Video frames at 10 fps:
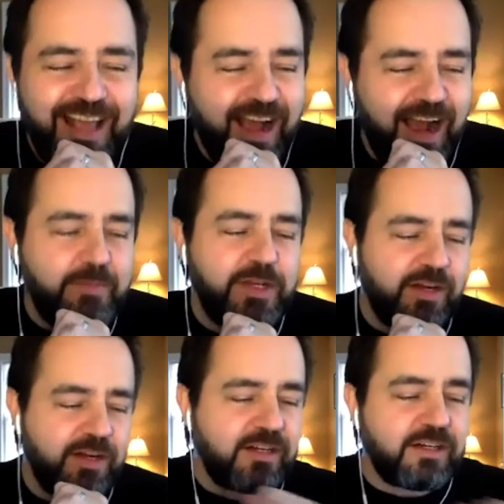I'm in
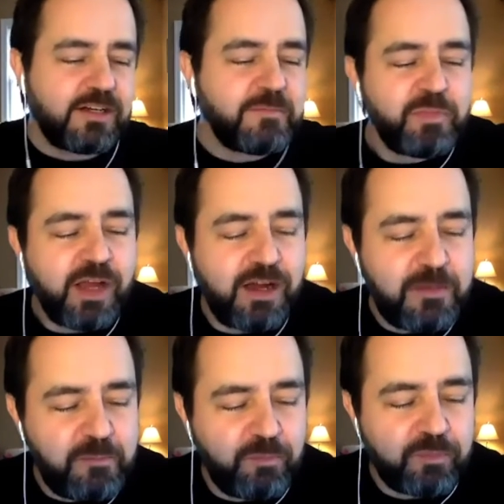awe.
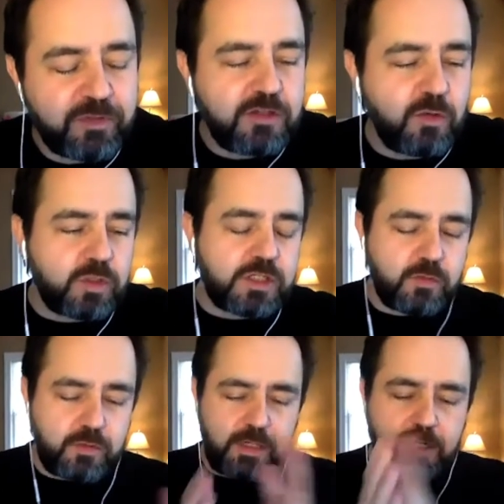Well,
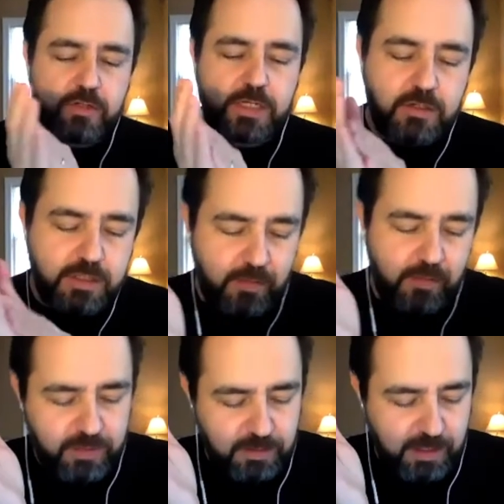so here's the other
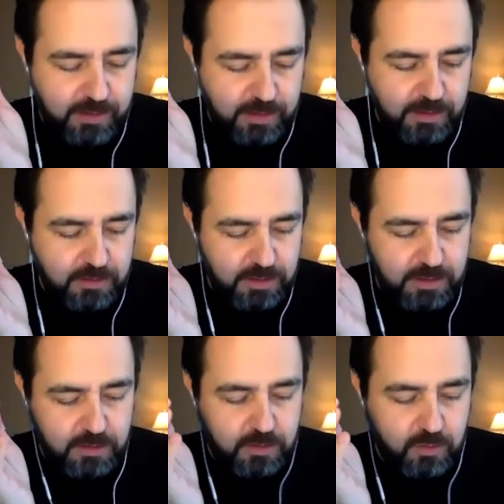thing that I think
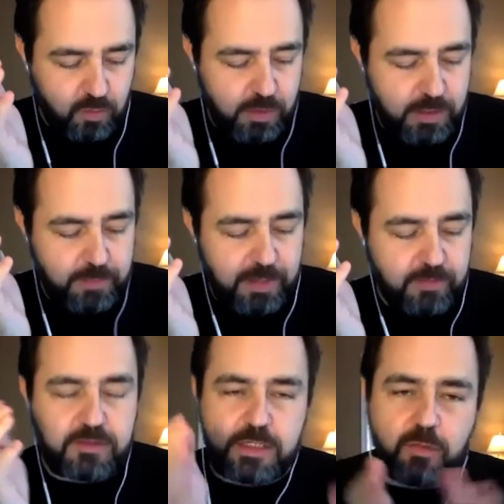is great about
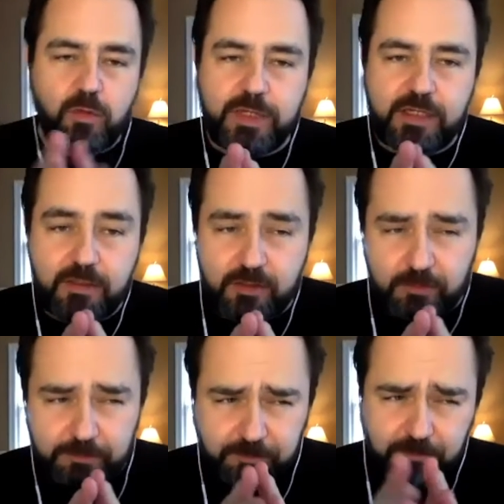the sequel, because
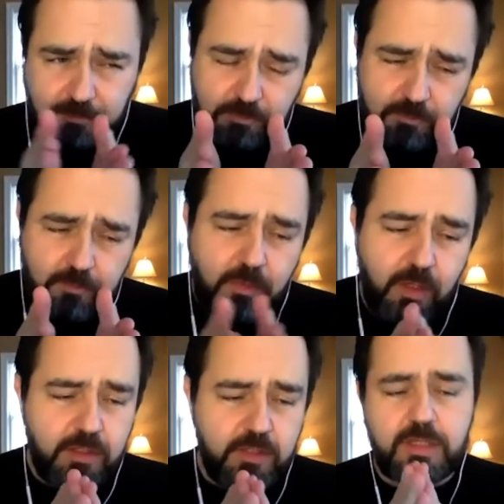
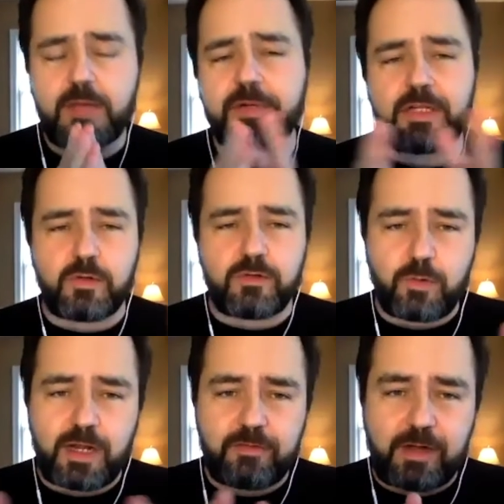you say I'm going to do a
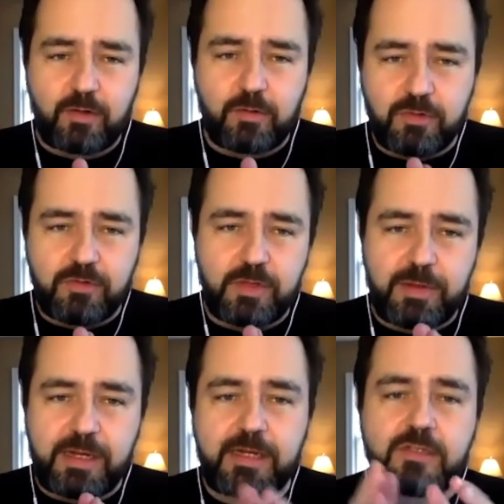4.5 hour movie
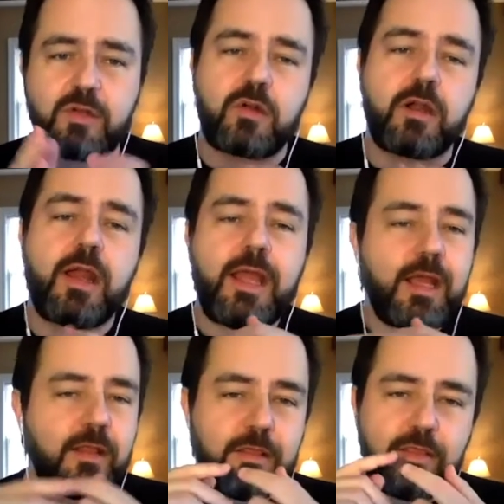about 80s horror.
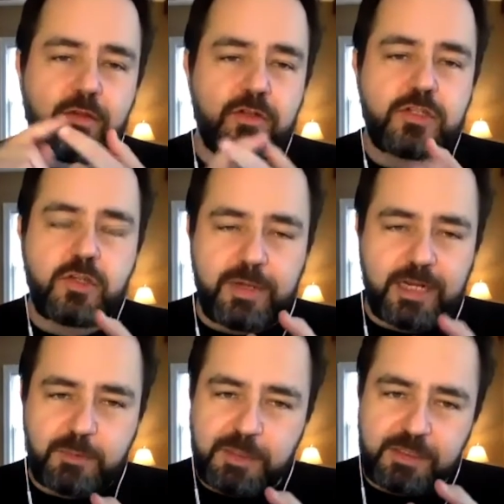There's so many
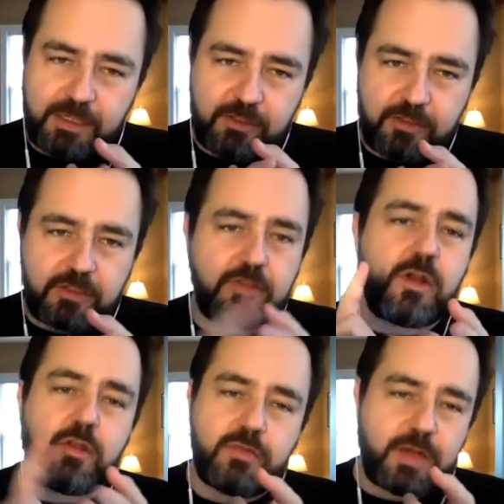expectations.
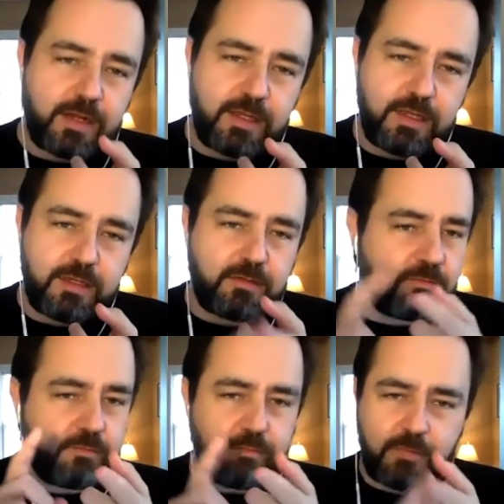You've got to hit
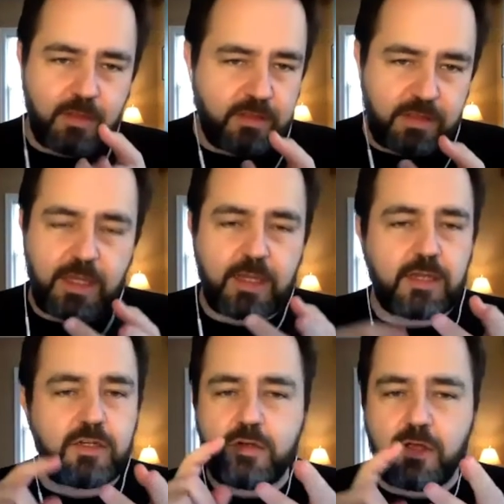The Thing,
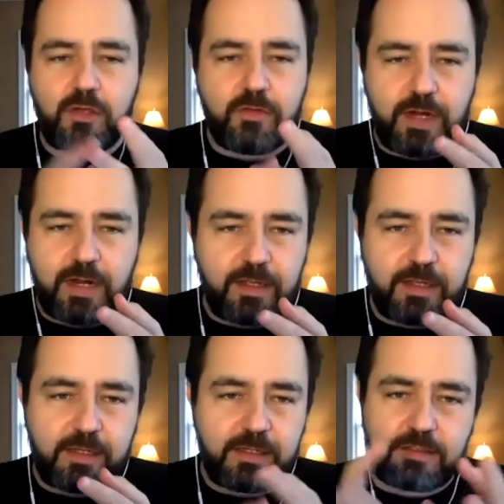and you've got to
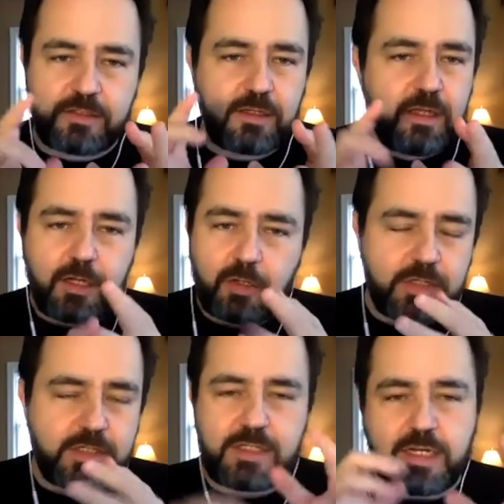hit
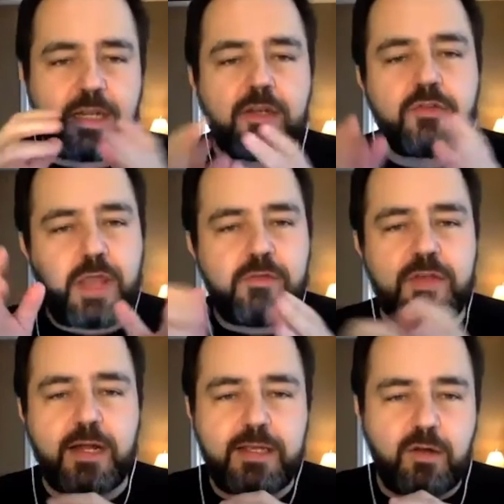Christine, and you've
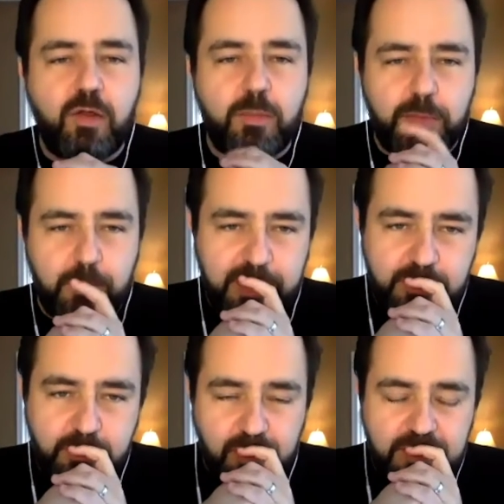got to hit all the
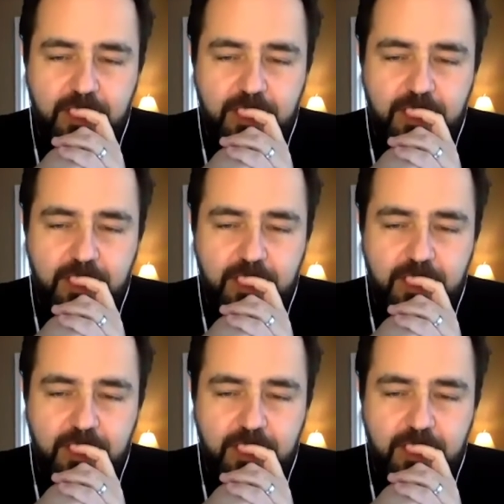benchmarks.